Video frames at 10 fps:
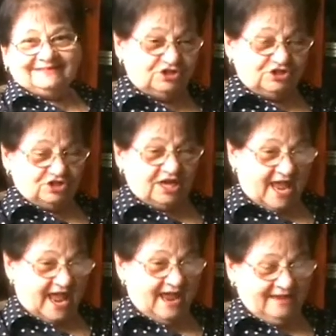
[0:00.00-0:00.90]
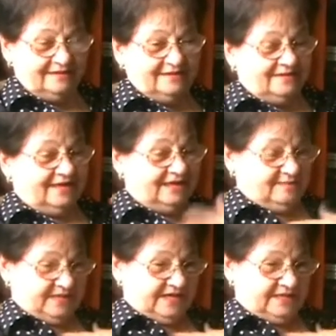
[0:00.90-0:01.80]
Ginger hair and a
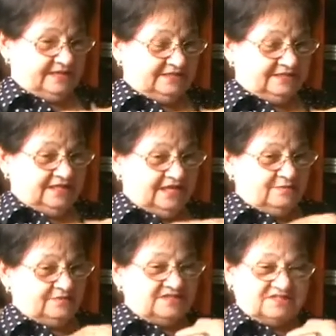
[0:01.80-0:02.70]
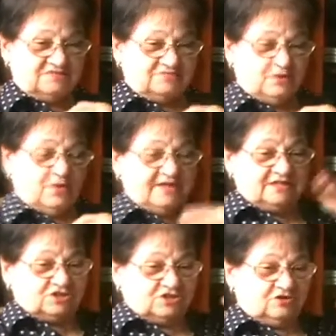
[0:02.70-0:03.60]
beard. He was quite
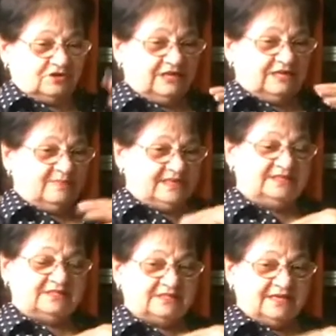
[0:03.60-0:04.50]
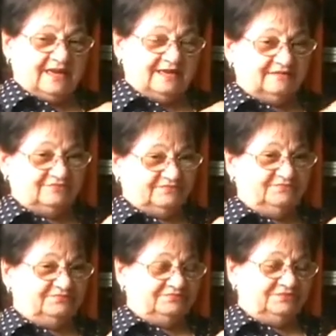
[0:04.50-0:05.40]
stockily built and
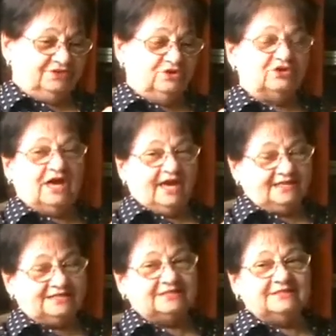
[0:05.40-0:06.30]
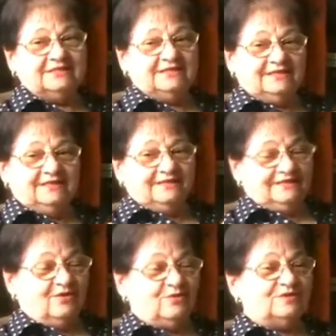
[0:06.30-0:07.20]
of good height.
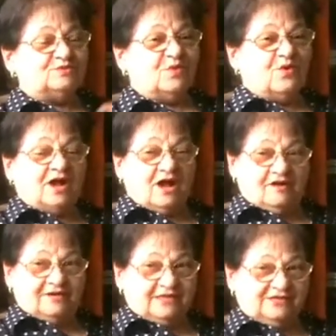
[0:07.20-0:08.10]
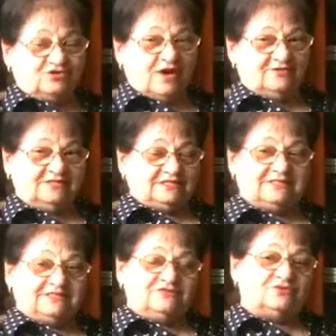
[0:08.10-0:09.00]
He always wore khaki
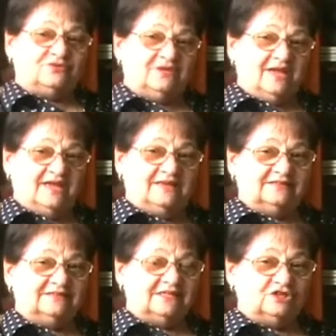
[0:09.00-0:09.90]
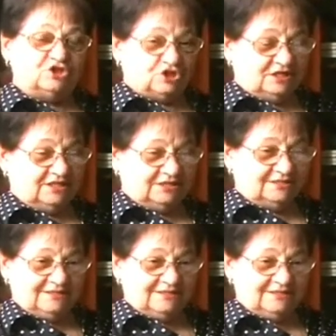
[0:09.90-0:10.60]
trousers and a shirt.